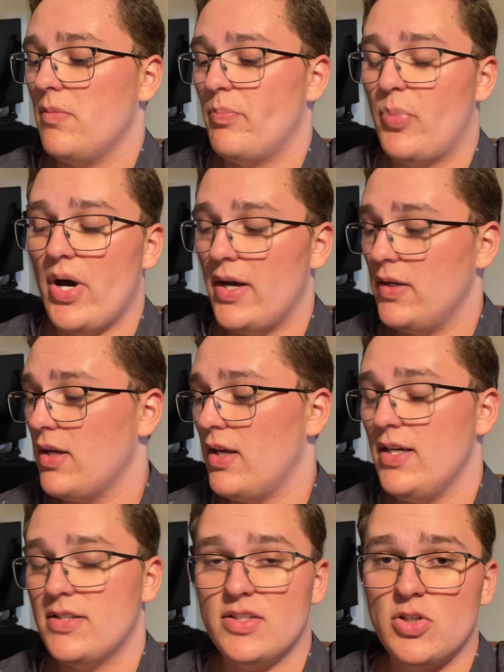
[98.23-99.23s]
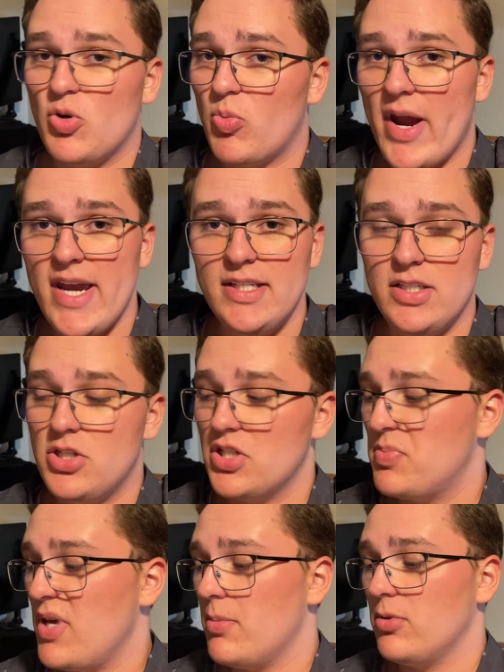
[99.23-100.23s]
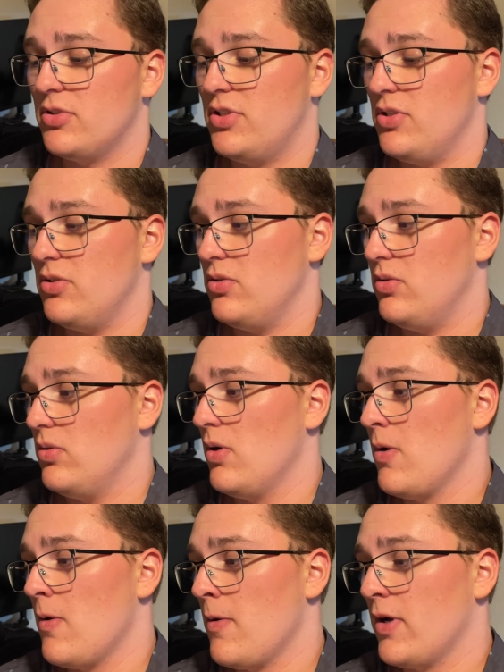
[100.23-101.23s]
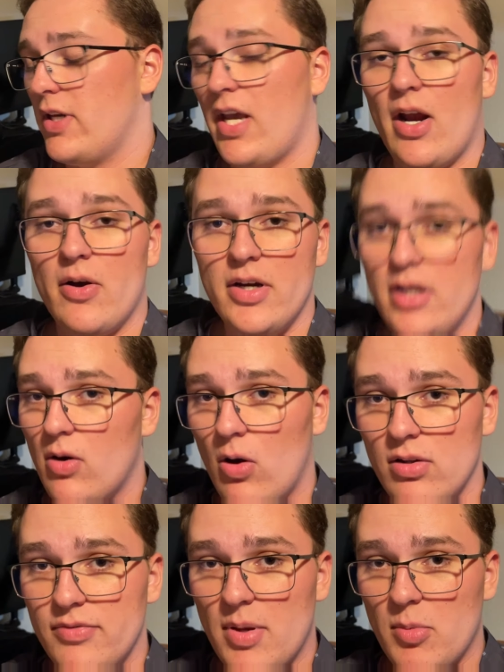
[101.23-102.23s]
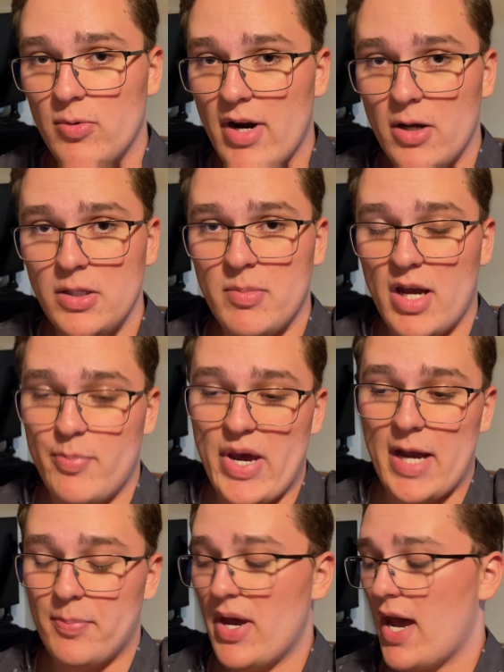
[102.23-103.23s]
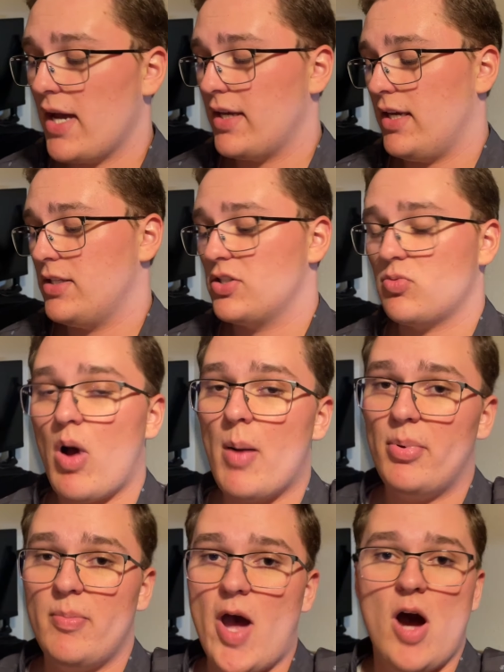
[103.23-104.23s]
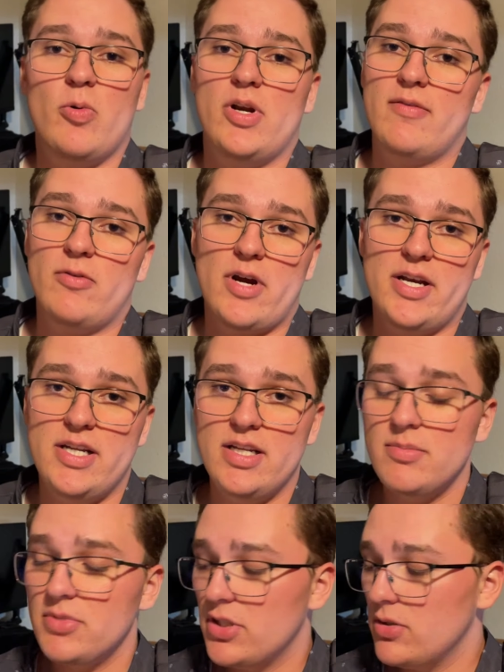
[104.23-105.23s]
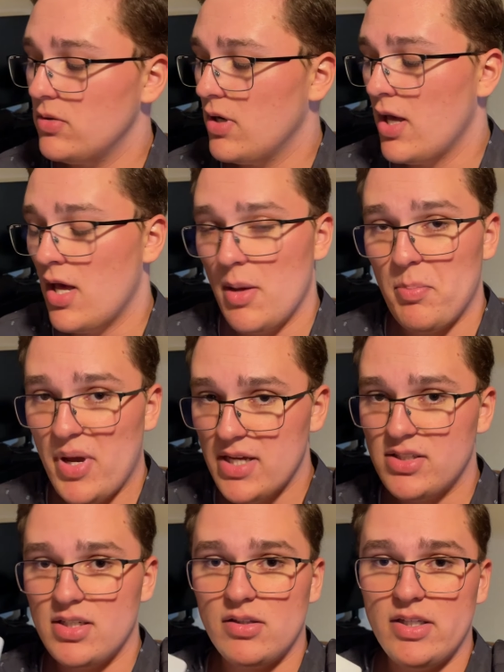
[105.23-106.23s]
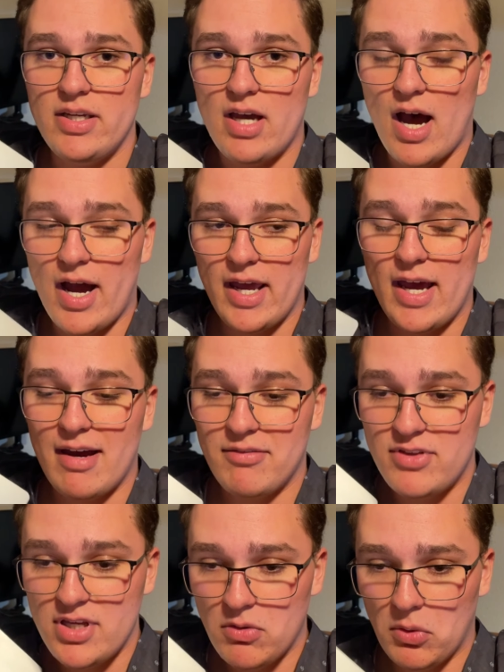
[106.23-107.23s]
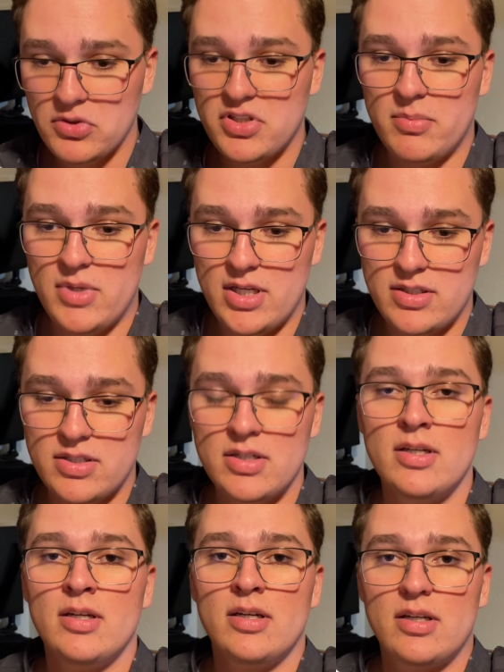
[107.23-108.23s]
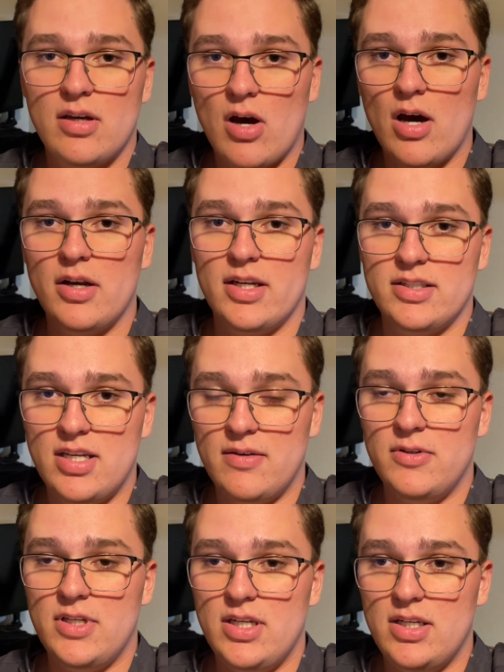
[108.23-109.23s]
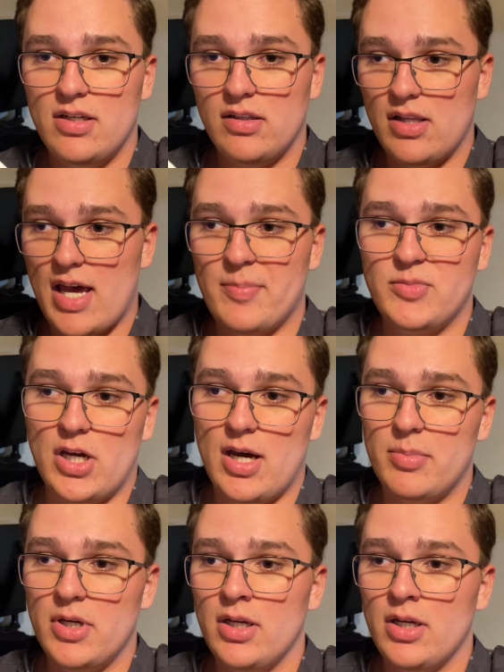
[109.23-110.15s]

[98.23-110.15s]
But it's great to just be able to carry all of them around in my backpack and swap them out whenever I need them to. Basically, I have the ultimate connectivity laptop.